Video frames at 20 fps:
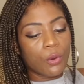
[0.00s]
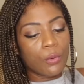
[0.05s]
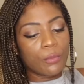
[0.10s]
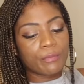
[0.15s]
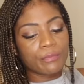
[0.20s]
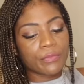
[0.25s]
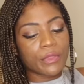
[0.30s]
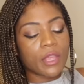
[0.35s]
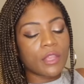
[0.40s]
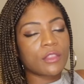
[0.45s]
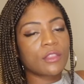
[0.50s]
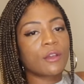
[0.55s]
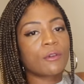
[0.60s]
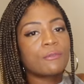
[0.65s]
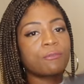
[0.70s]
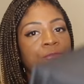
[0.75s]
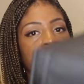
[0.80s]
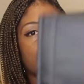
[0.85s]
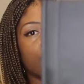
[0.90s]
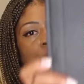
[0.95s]
I, well,
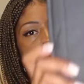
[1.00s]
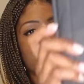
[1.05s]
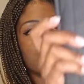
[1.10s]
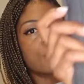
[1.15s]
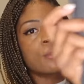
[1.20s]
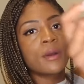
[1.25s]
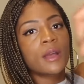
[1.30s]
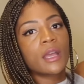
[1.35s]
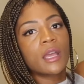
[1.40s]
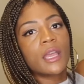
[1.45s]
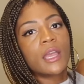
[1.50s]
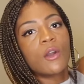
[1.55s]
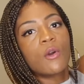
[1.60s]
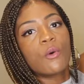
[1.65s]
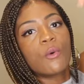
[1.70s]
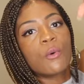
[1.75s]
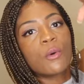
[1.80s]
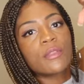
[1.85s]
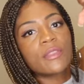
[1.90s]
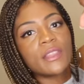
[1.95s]
I may have had that
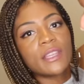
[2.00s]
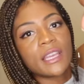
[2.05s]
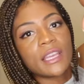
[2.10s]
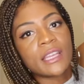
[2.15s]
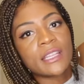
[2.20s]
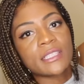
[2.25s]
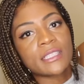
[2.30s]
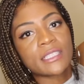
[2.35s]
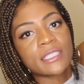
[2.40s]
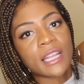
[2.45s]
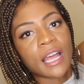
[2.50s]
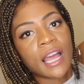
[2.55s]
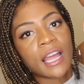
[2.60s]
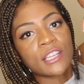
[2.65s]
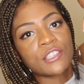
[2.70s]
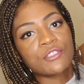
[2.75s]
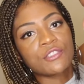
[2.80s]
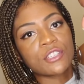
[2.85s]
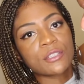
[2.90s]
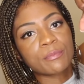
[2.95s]
that box, the phone
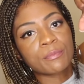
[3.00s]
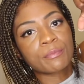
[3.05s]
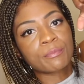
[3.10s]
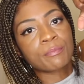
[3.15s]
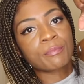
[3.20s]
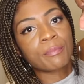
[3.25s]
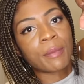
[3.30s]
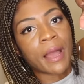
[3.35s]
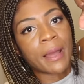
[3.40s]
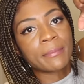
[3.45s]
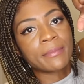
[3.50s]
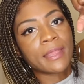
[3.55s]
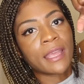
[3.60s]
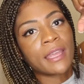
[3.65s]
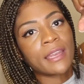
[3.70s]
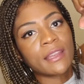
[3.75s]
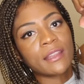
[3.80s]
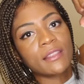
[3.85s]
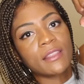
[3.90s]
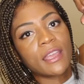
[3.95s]
box that cuts down on the
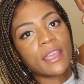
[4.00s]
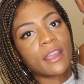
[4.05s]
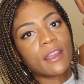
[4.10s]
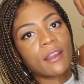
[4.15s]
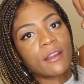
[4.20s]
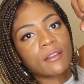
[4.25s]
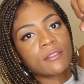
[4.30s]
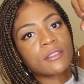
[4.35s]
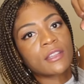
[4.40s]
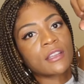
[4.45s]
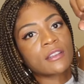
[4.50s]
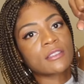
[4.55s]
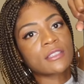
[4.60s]
echo. I may have had